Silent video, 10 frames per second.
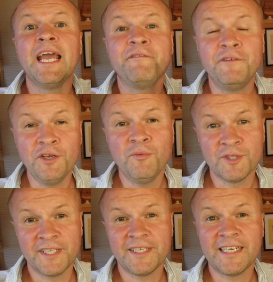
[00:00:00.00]
if you
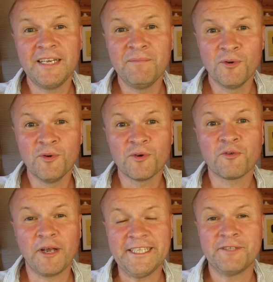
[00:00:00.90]
want to see more
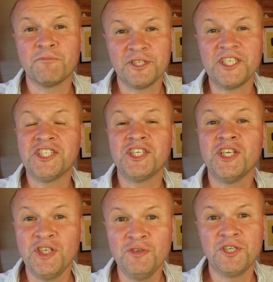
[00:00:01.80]
great British
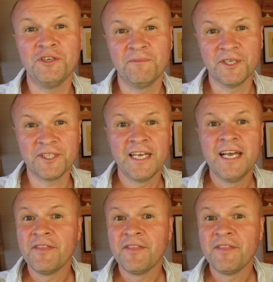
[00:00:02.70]
YouTubers.